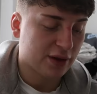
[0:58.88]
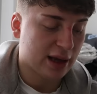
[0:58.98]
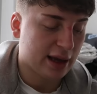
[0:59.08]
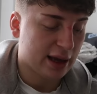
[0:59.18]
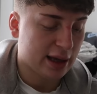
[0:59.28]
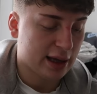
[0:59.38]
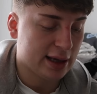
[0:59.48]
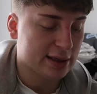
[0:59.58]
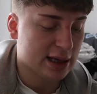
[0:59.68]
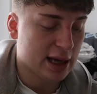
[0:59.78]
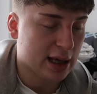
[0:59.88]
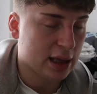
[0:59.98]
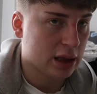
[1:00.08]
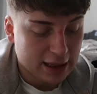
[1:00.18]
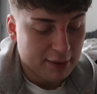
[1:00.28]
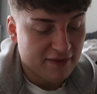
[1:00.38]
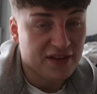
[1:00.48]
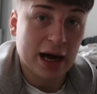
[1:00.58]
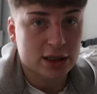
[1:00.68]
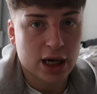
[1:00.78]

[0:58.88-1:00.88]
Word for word: flight is at, let me fact